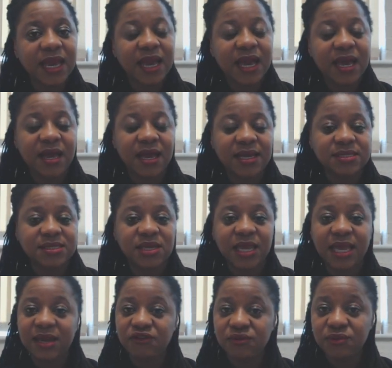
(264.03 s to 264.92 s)
has
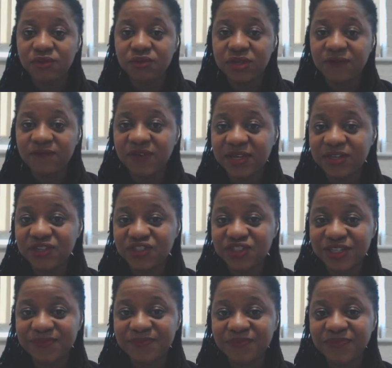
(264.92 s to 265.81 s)
a criminal
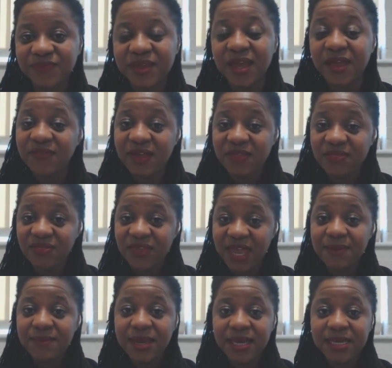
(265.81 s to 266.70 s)
conviction, then
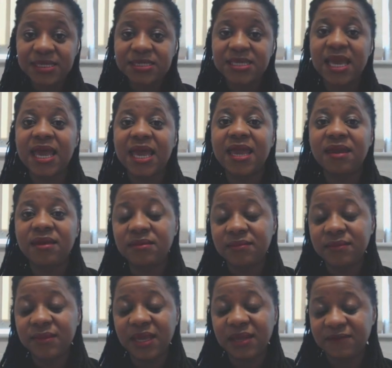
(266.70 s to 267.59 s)
they may say,
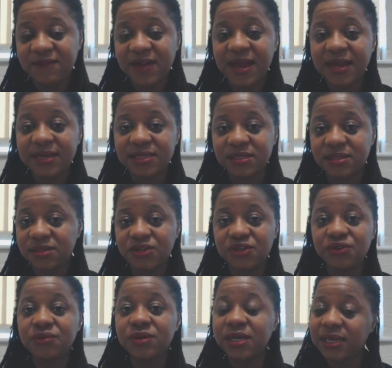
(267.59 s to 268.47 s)
in fact,
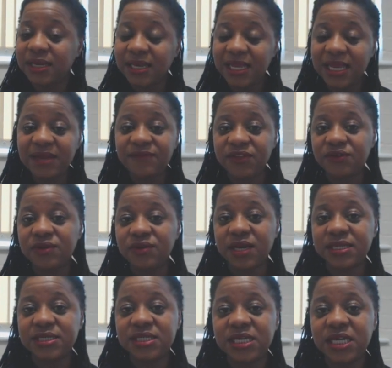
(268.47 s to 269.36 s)
you can leave the
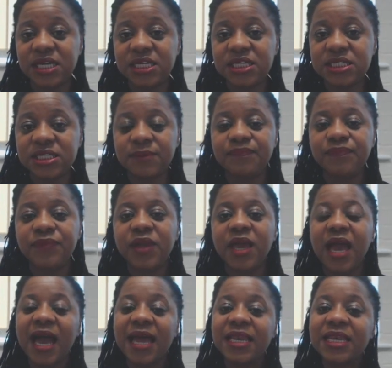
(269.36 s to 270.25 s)
United Kingdom
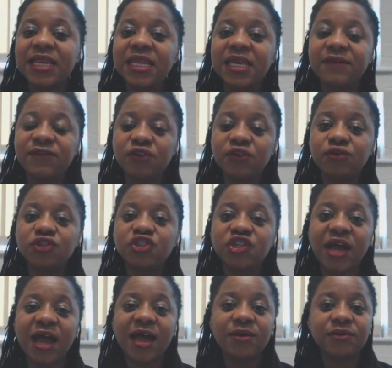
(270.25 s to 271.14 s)
and leave your
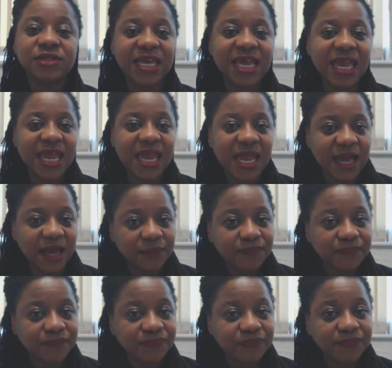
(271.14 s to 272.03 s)
child
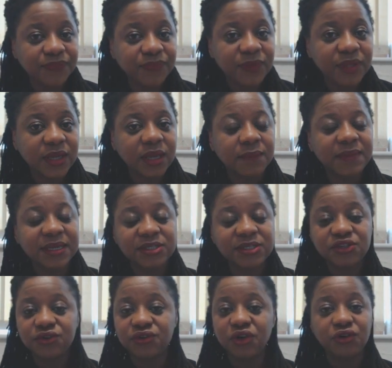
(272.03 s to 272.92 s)
here
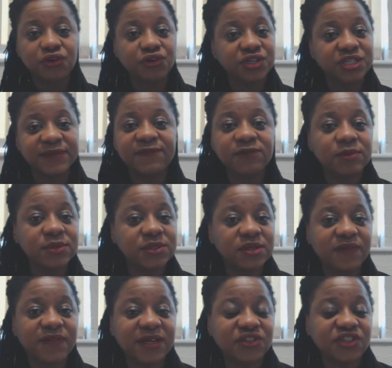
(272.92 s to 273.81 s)
because you're not a good influence
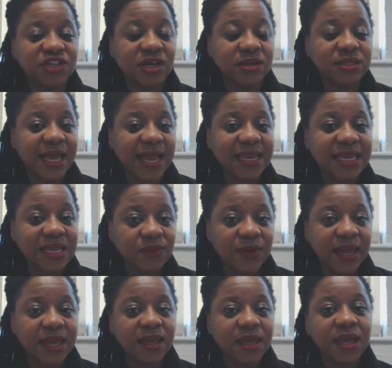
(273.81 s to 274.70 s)
on that child
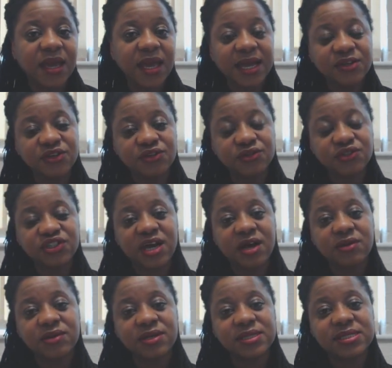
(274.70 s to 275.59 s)
anyway, and your
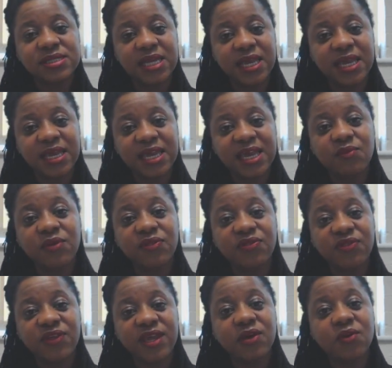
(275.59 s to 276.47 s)
child can stay here
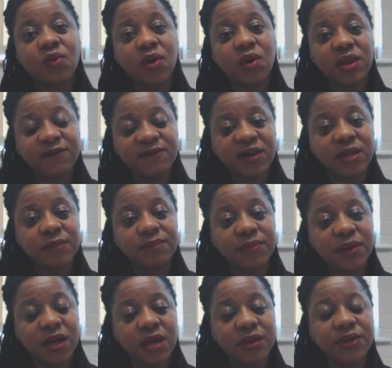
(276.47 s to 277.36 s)
with the qualifying
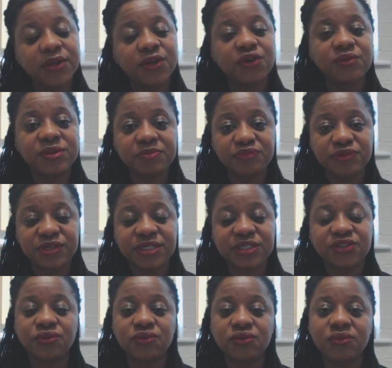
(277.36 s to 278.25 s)
partner who is
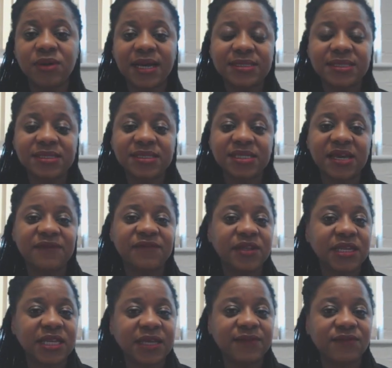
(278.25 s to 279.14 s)
British or who has
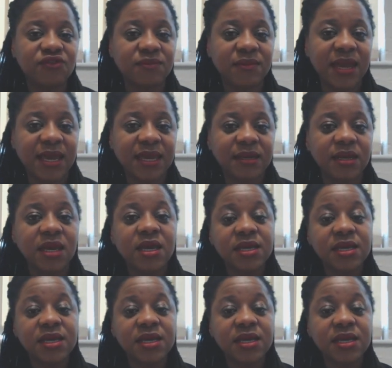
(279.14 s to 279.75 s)
indefinite leave to remain.